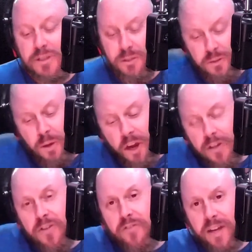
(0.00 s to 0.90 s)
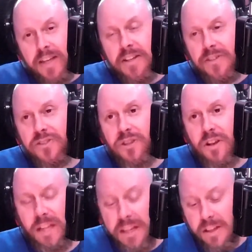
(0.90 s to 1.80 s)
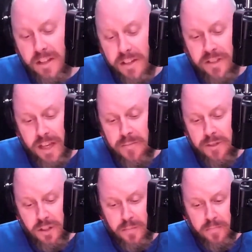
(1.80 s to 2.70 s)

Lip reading: also hard to find a song. Like a lot of times,